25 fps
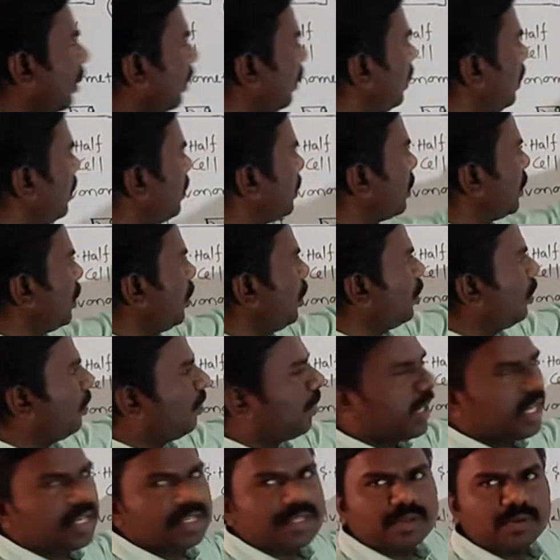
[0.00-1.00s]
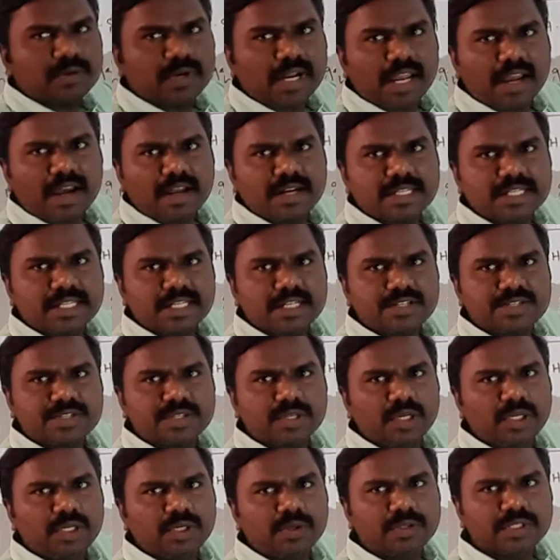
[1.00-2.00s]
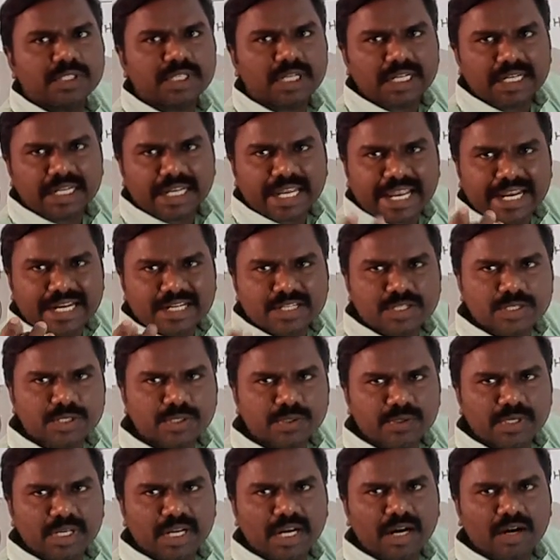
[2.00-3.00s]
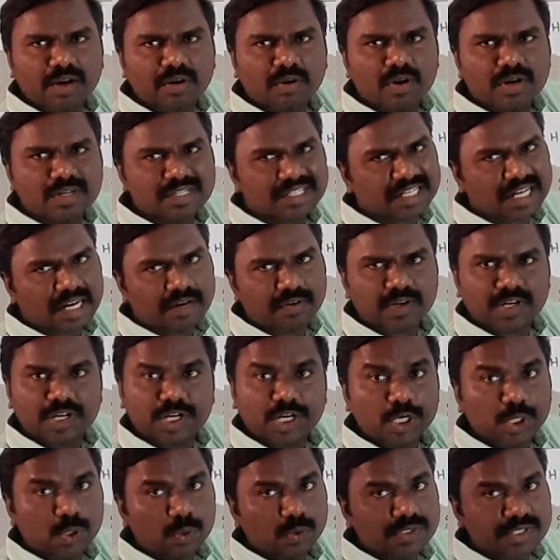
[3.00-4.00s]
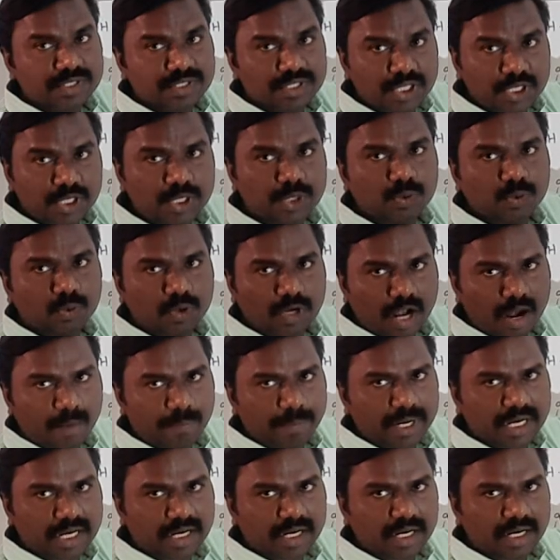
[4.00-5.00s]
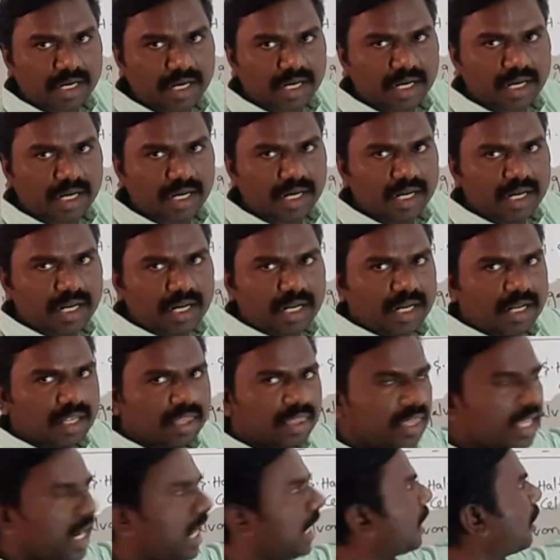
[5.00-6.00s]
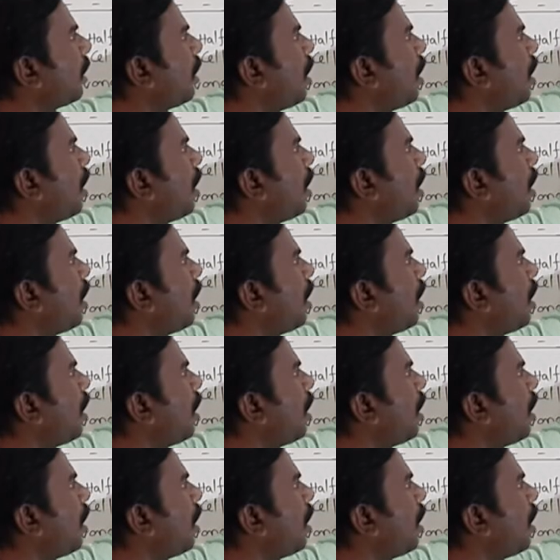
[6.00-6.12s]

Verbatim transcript: The Cu plus 2 ions in solution gains 2 electrons converted into Cu copper that